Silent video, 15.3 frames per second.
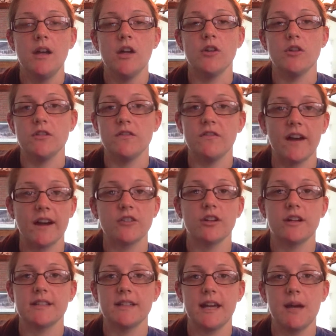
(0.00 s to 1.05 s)
those
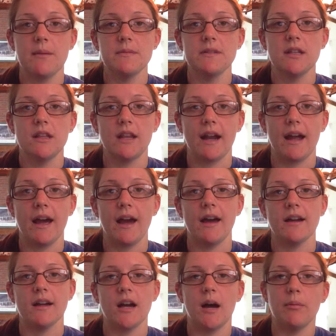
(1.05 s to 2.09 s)
Vectrix games that I
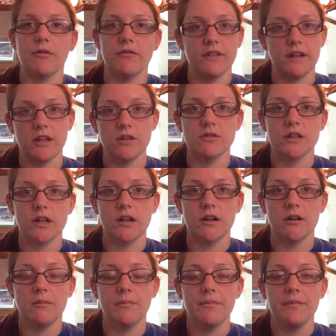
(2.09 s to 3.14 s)
had a couple of videos
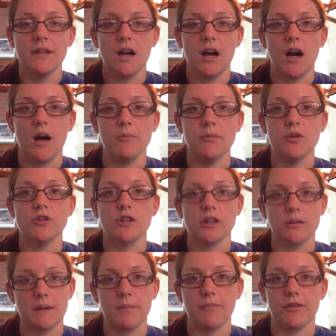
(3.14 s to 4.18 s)
ago. Those are
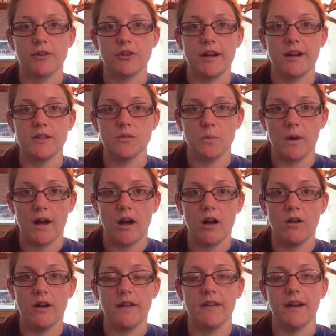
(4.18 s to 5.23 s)
going to be up for trade as
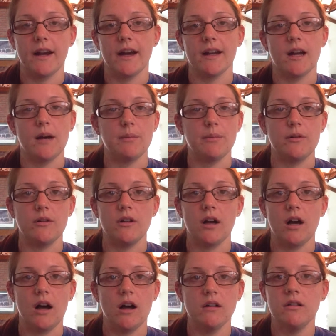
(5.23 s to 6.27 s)
well. And then I got a couple
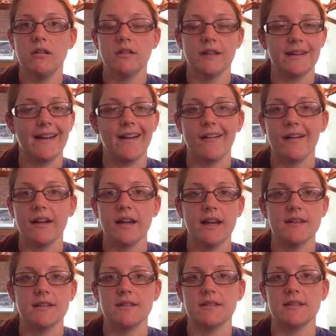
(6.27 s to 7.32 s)
like carrying
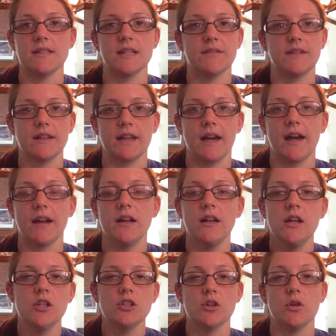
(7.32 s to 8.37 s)
cases and stuff like that.
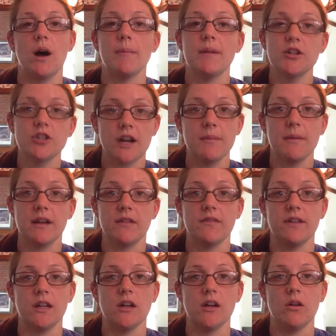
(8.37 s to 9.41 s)
So I'm going to try to make a
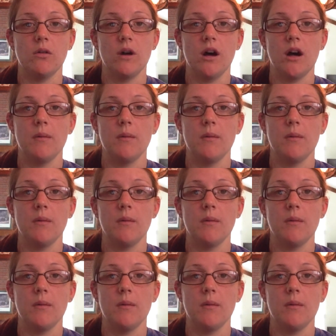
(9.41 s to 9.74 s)
video.